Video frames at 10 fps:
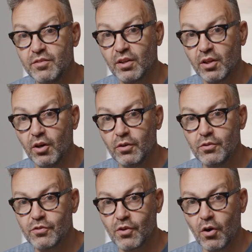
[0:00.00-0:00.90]
to load,
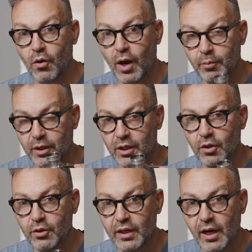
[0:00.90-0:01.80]
so I'm going to
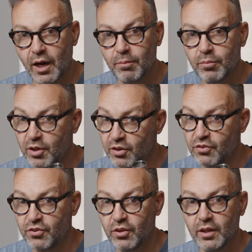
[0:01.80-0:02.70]
load it up, I'm going to
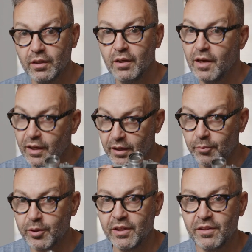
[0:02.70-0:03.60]
shoot it, and then
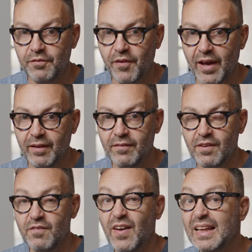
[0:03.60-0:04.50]
we're going to
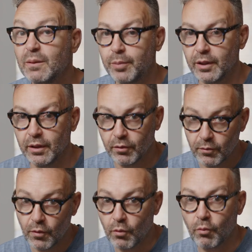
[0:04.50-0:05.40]
develop it
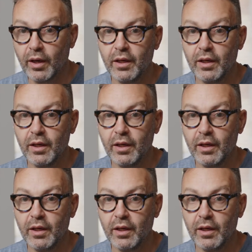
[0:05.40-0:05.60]
right